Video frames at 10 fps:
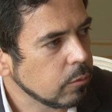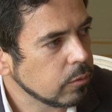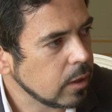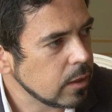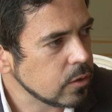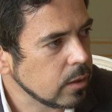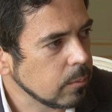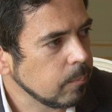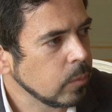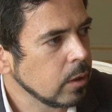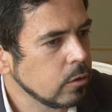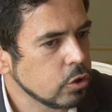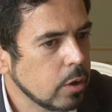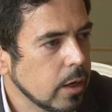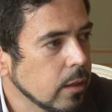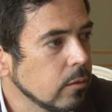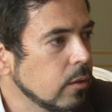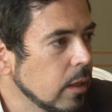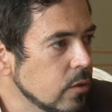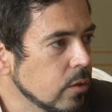of testing, trying,
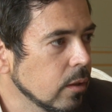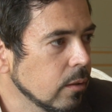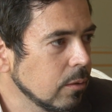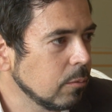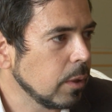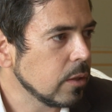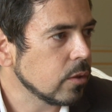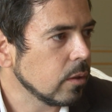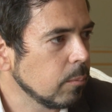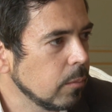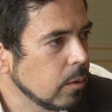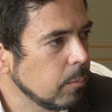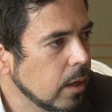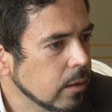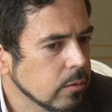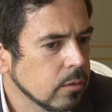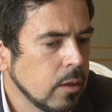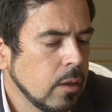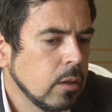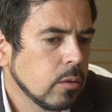tasting basically the, the market.
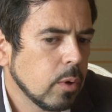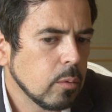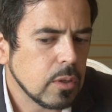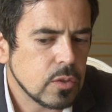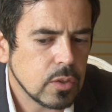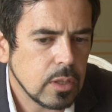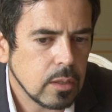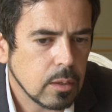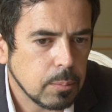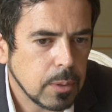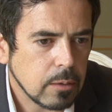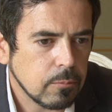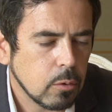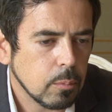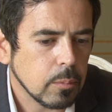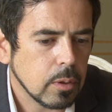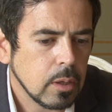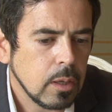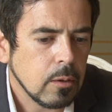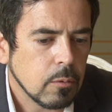The way we see the platform
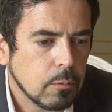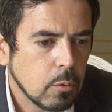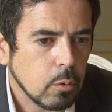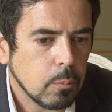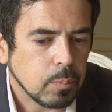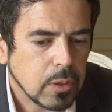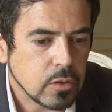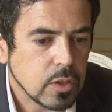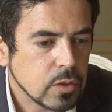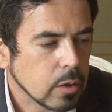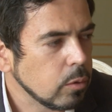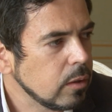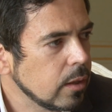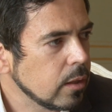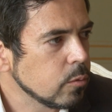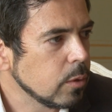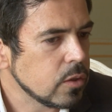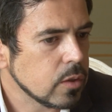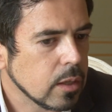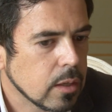for existing retailers, we see